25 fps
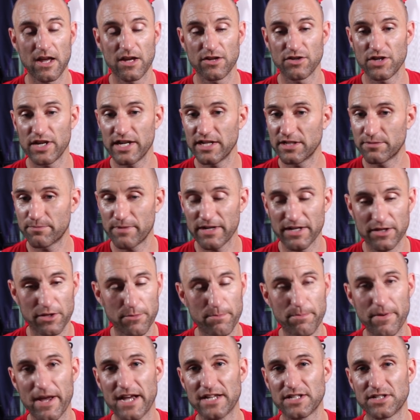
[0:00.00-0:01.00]
He's been the
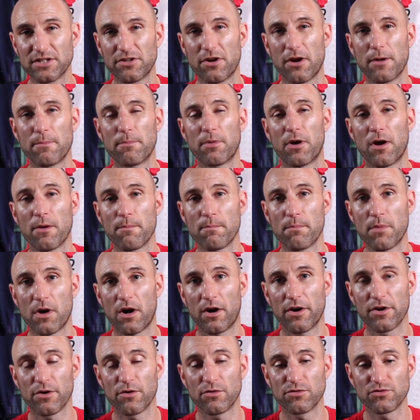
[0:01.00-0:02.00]
best nine by
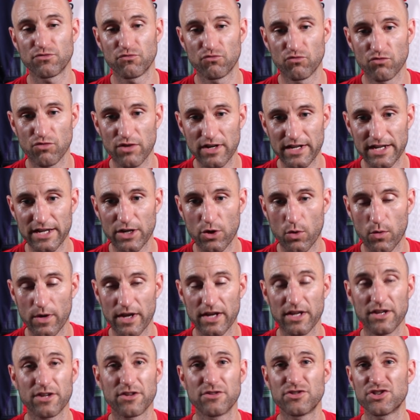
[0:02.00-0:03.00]
miles, really
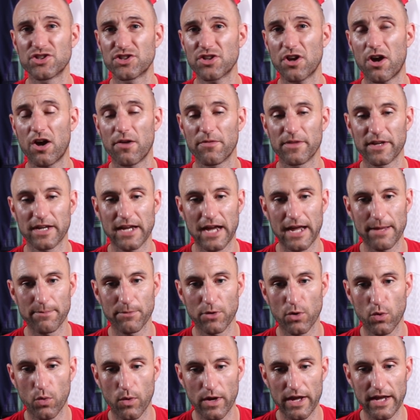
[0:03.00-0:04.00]
quick, you know, start the game
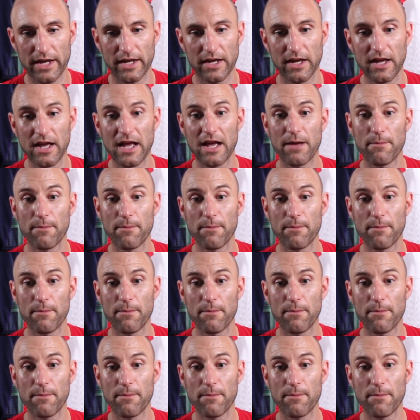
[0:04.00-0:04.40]
quick.